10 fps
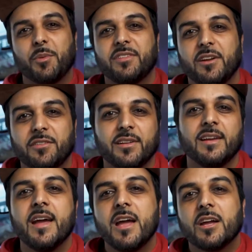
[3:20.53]
but
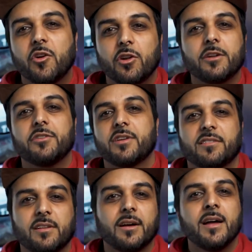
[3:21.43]
seriously, good on you,
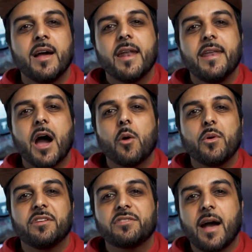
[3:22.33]
Tesla. Now
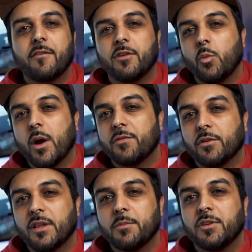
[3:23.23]
we just have to wait
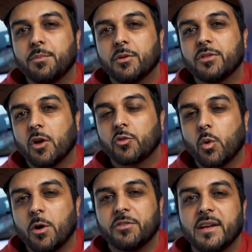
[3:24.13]
for them to put those
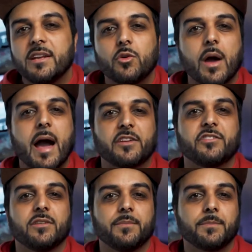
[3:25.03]
words into
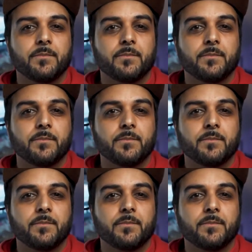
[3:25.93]
action.